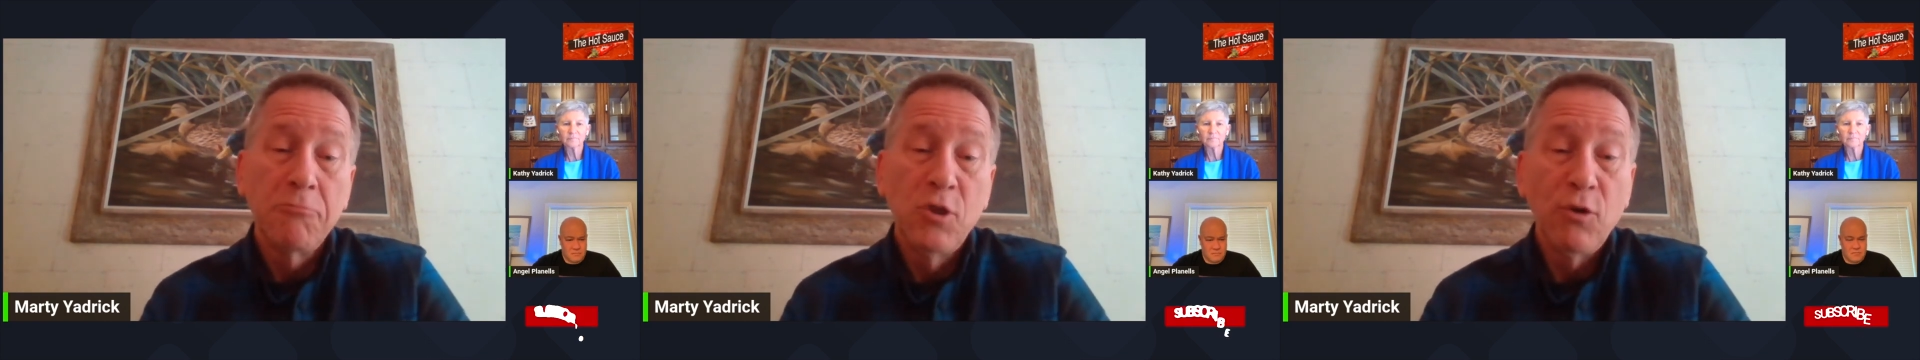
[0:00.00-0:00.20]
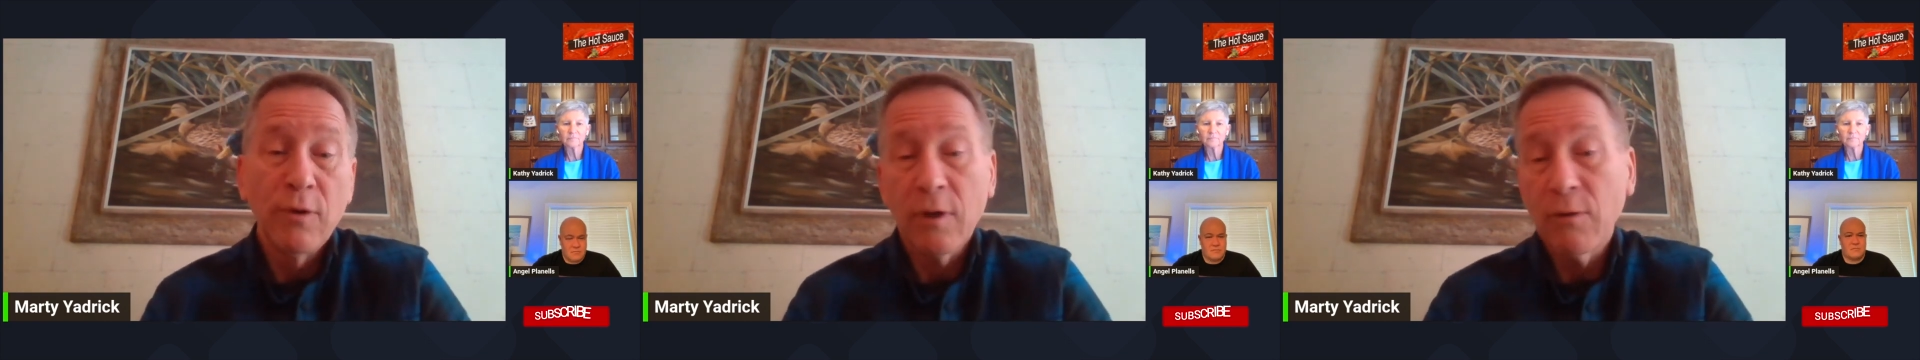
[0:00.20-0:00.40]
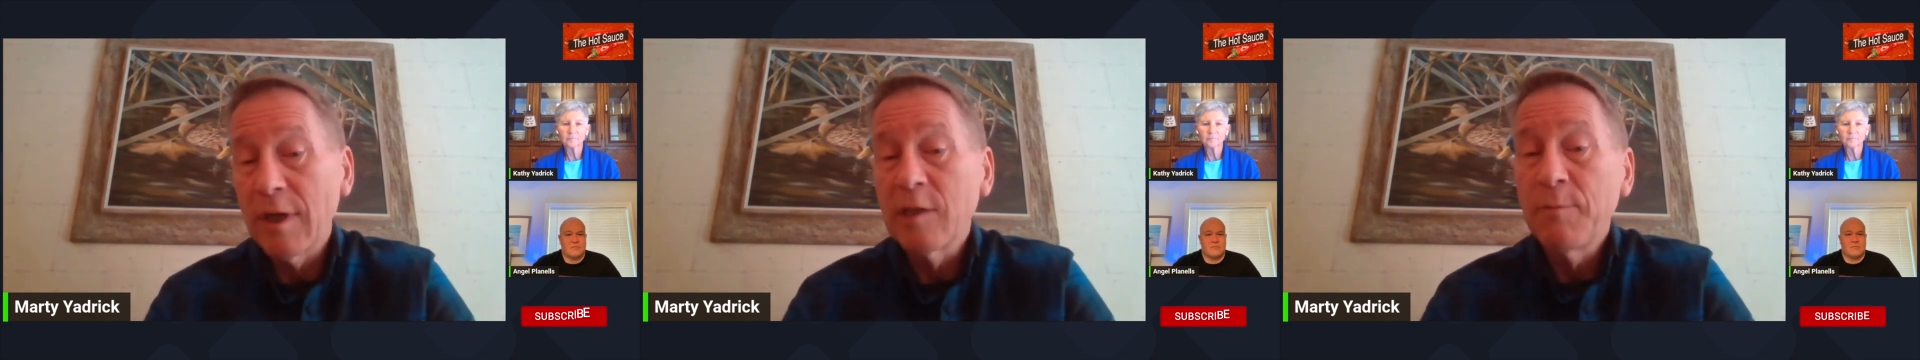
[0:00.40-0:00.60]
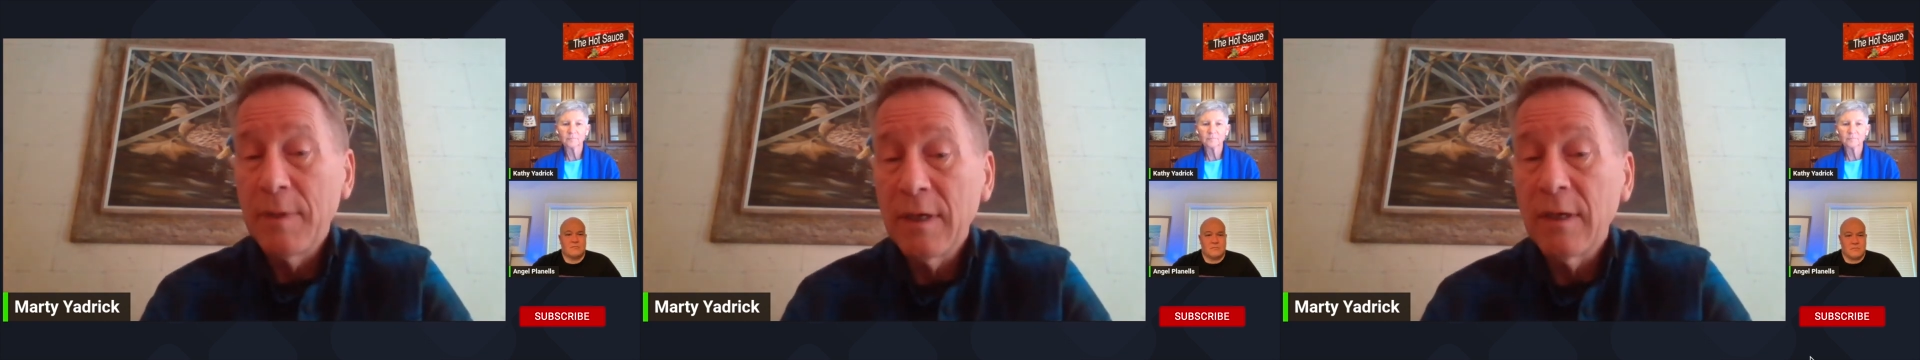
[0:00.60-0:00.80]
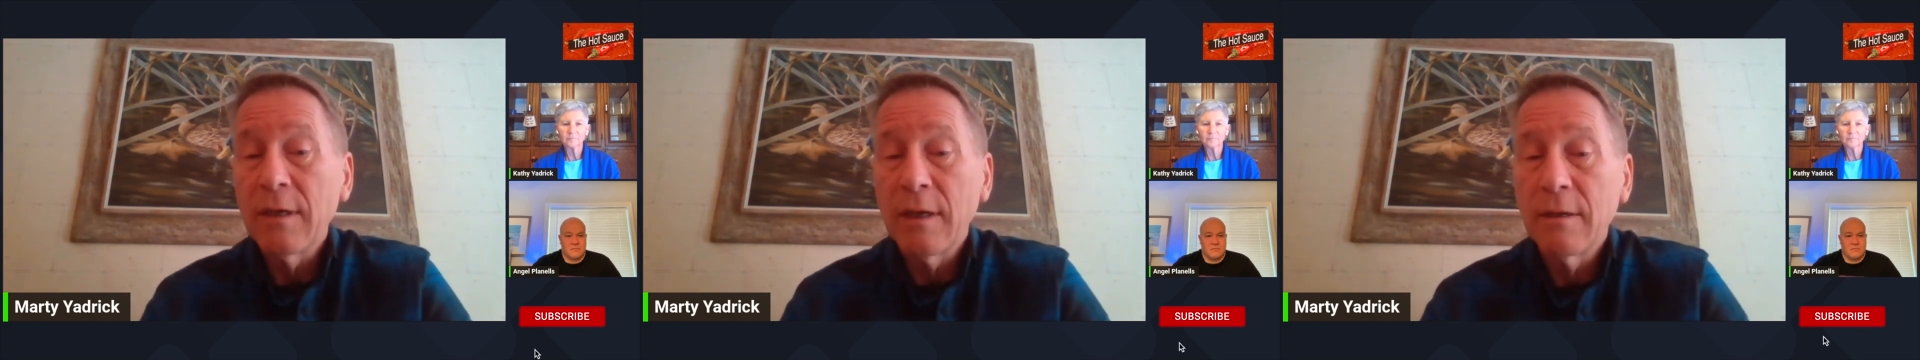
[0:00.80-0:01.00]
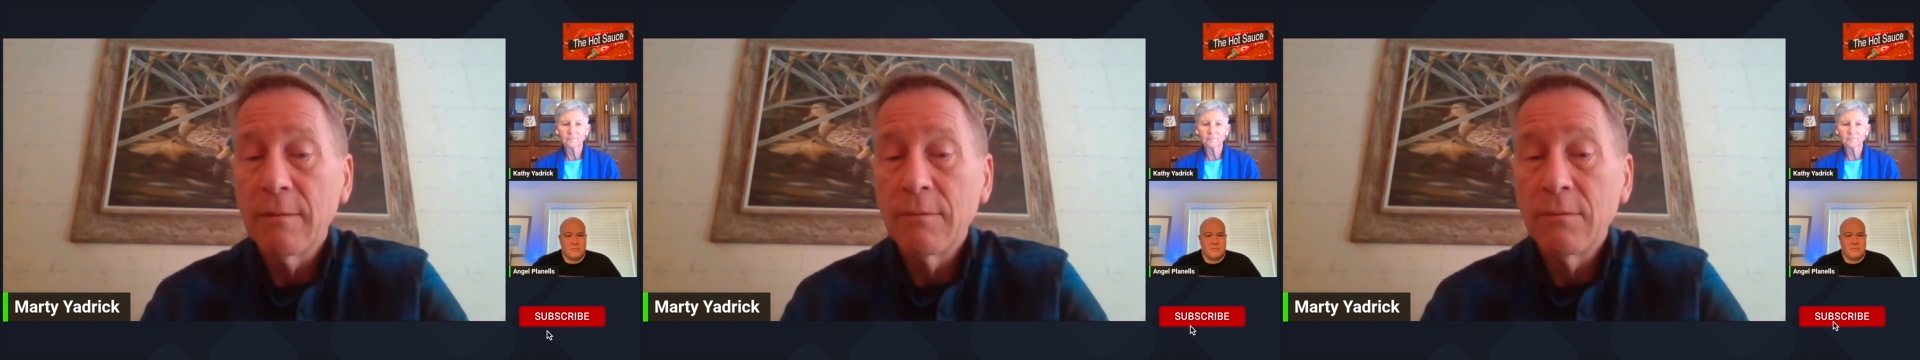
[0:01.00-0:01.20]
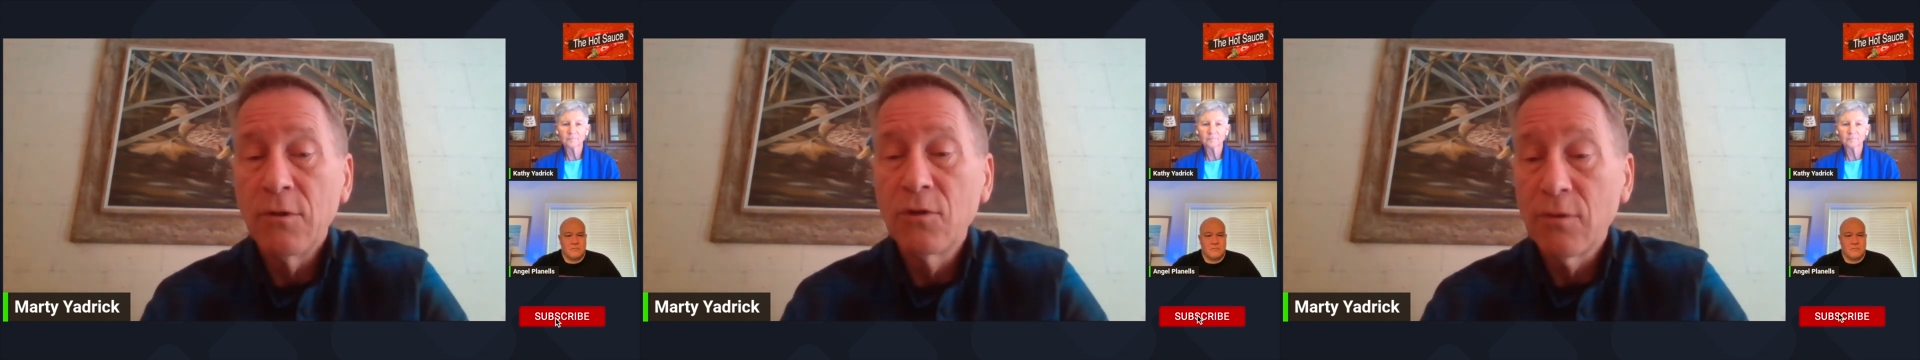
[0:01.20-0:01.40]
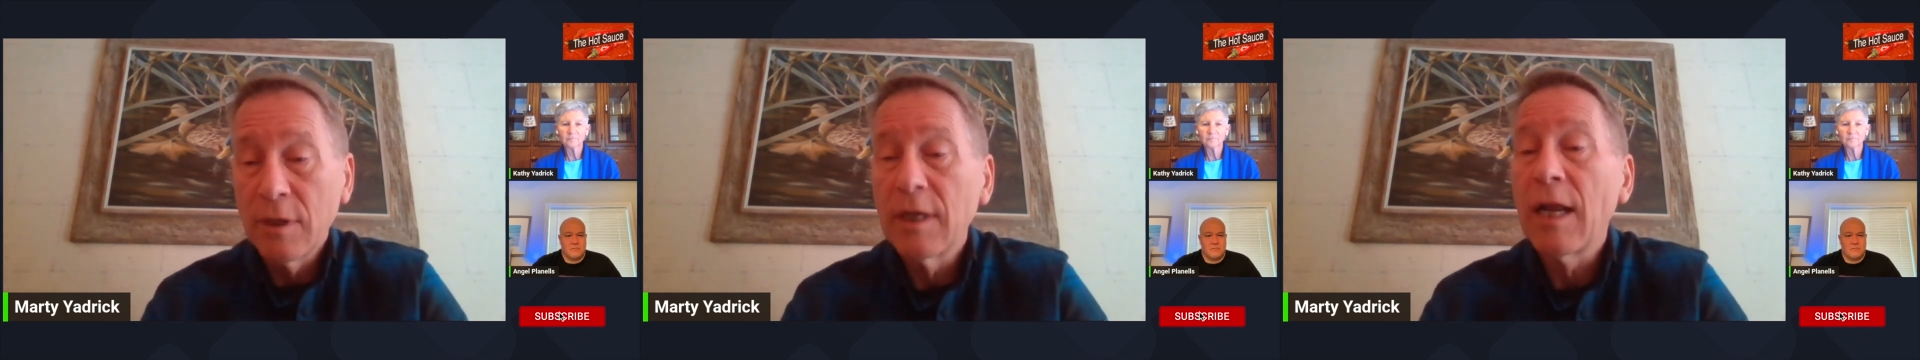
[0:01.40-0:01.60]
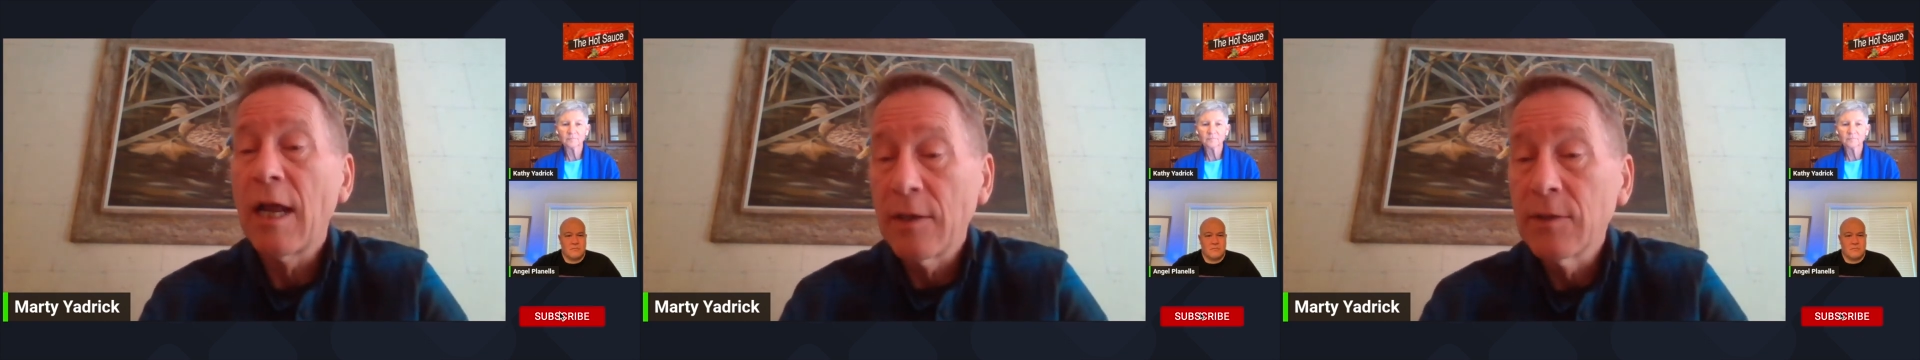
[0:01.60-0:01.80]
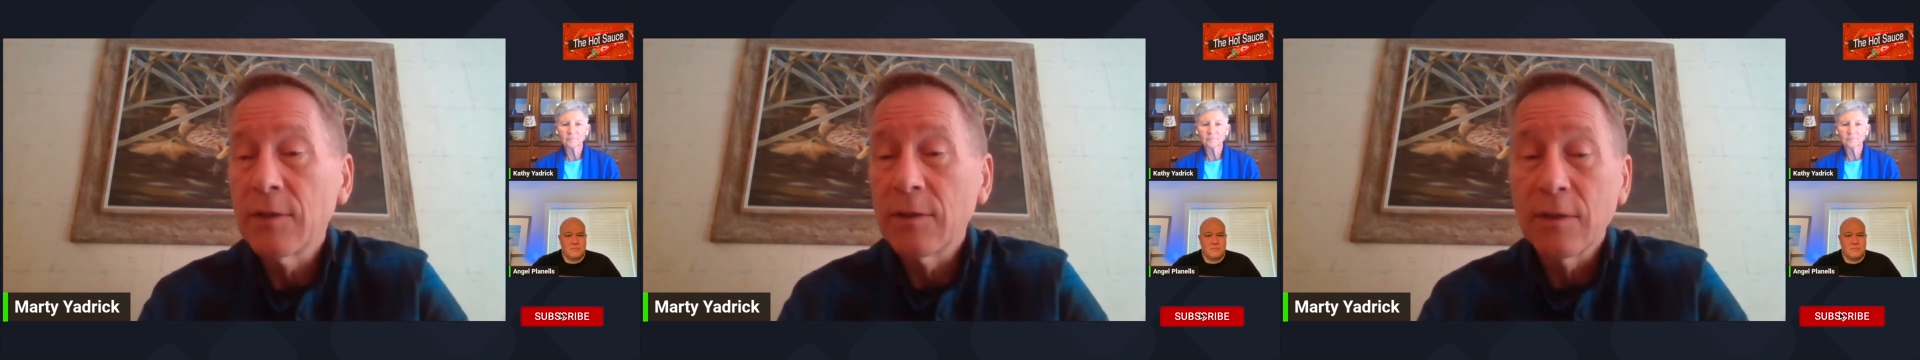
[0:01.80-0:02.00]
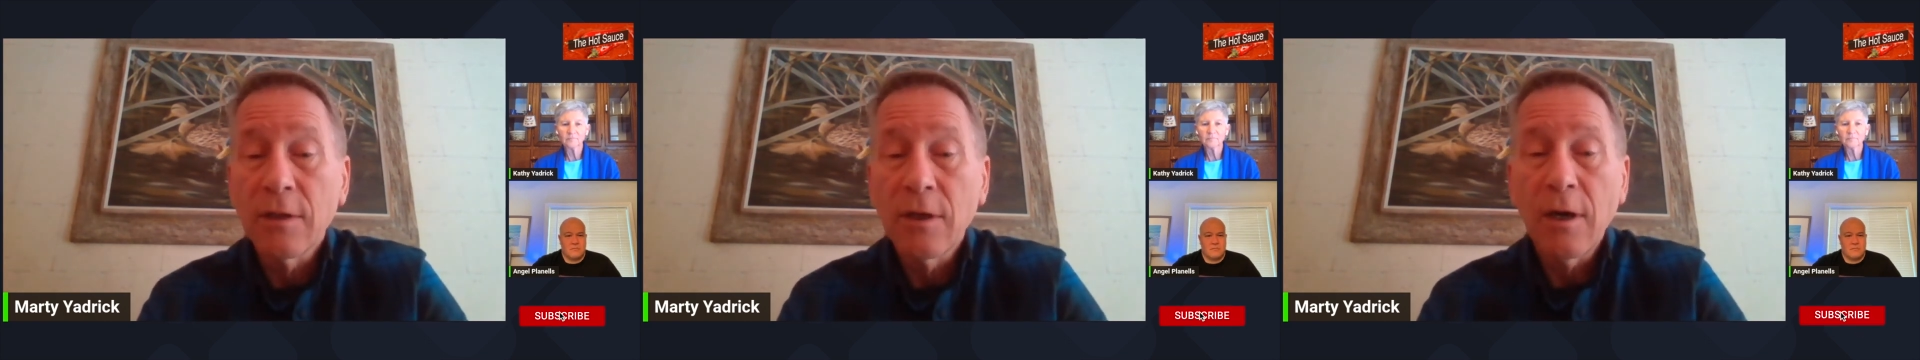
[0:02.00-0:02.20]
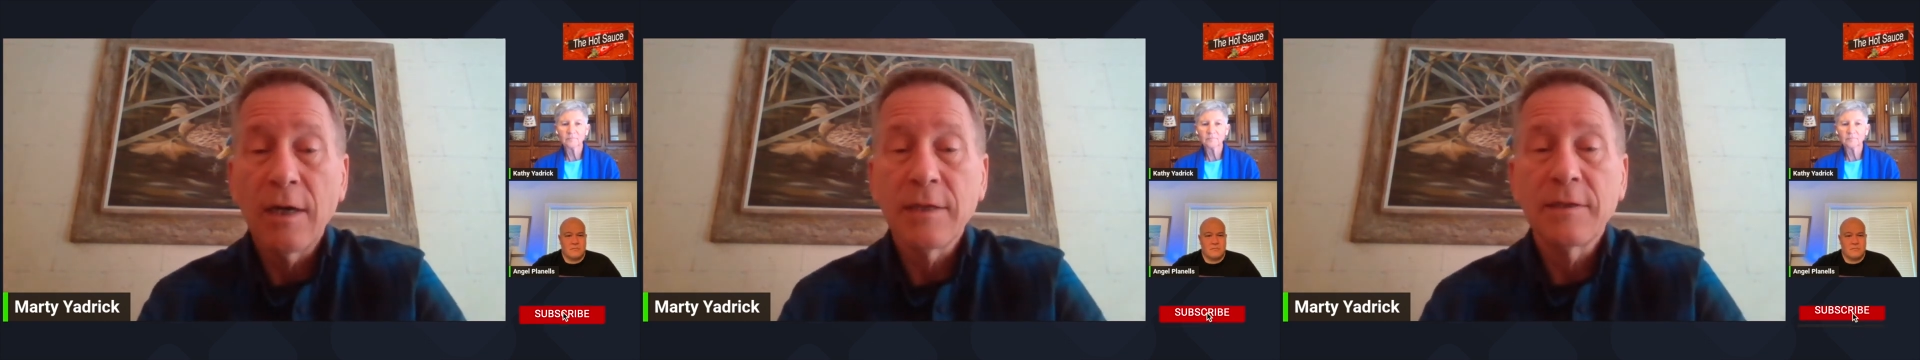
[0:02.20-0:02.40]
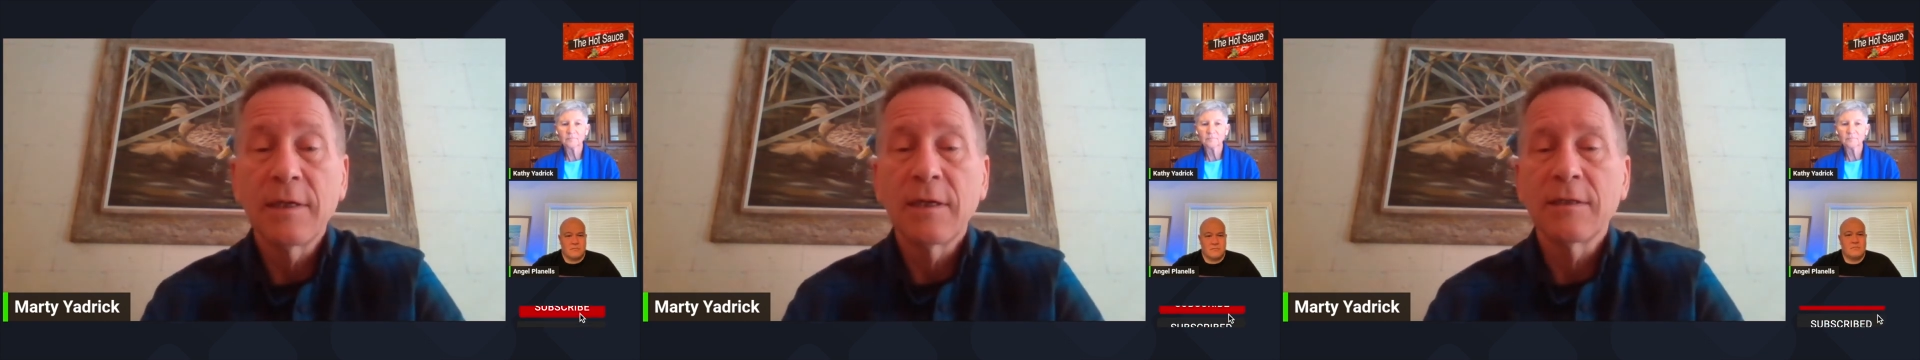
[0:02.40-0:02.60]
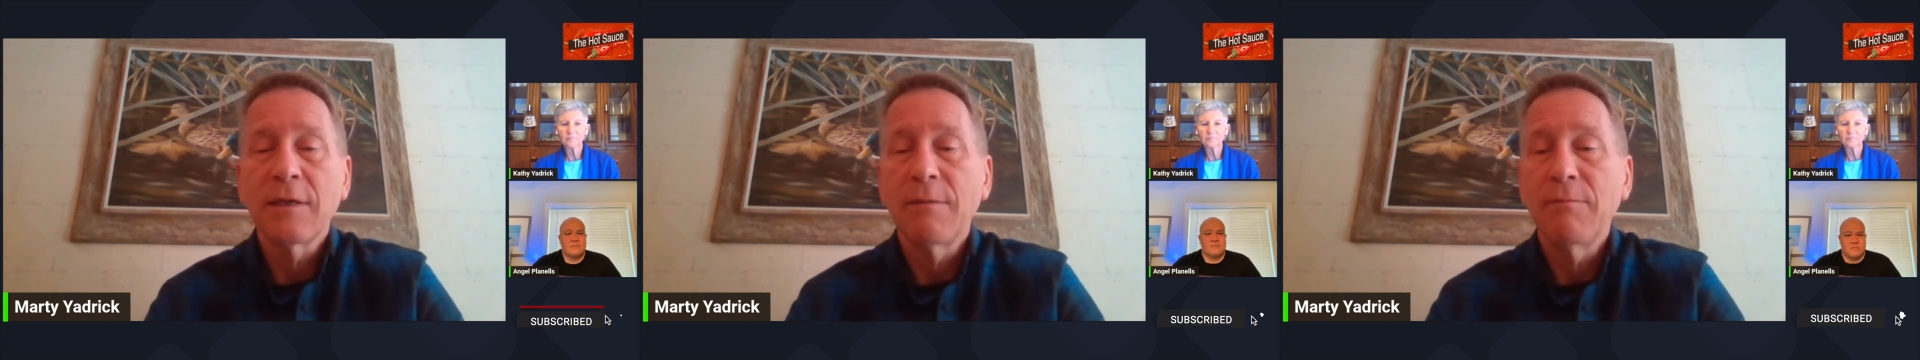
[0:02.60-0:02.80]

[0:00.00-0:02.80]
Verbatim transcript: doing recipe nutrient analysis and costing, as I